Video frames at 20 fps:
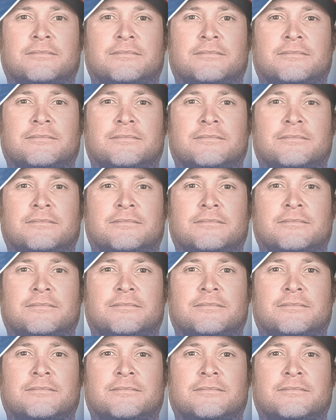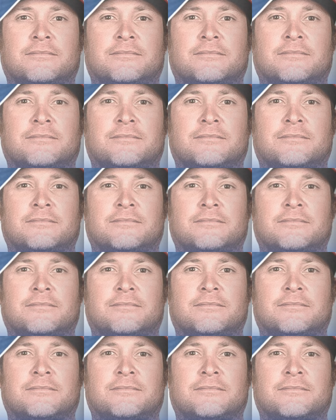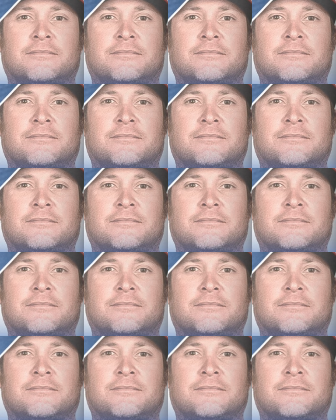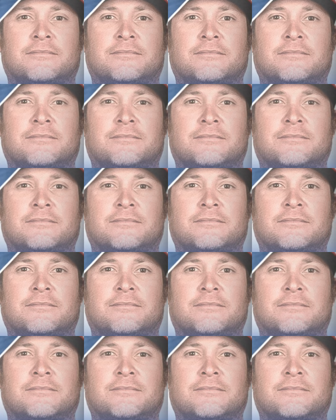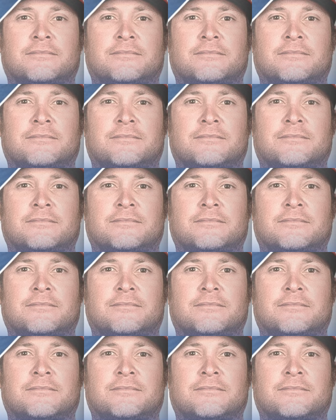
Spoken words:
The person shown says nothing.